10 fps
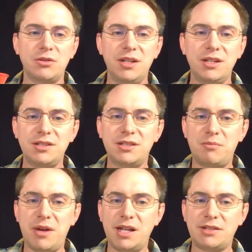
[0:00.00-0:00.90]
So this is
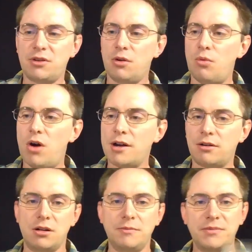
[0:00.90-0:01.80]
the base for a
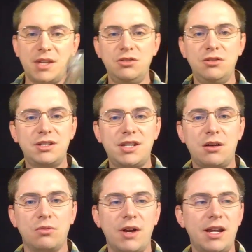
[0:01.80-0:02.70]
waterer, and you just
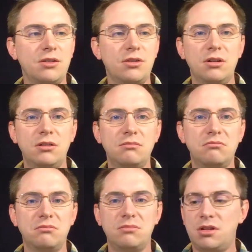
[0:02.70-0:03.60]
take a regular
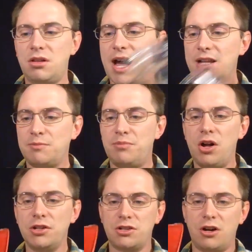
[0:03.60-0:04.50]
glass
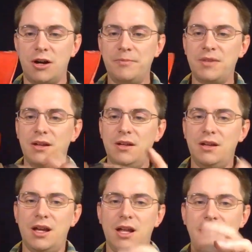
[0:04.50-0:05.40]
ball jar
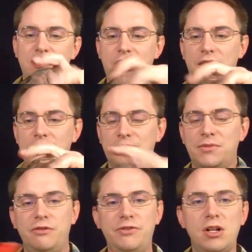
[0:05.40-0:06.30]
and you can,
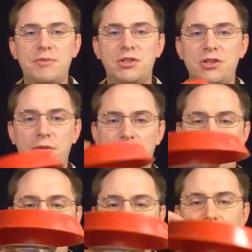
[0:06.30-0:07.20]
you fill up the jar
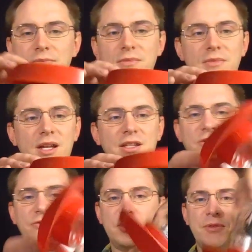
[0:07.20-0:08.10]
with water and
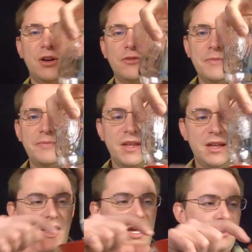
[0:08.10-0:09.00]
then you flip it over
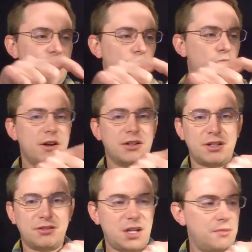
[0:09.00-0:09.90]
and then the water
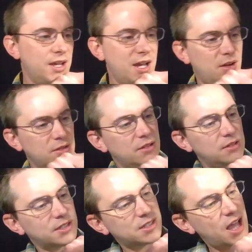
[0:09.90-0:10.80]
starts coming out
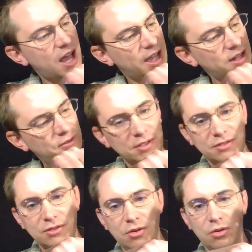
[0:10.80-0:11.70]
the side,
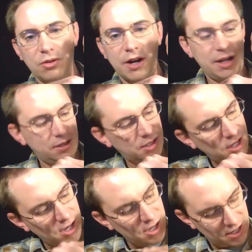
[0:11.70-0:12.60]
this little hole right
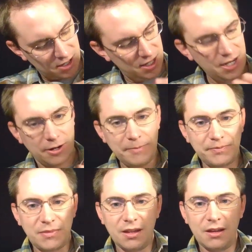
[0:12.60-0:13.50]
uh, here,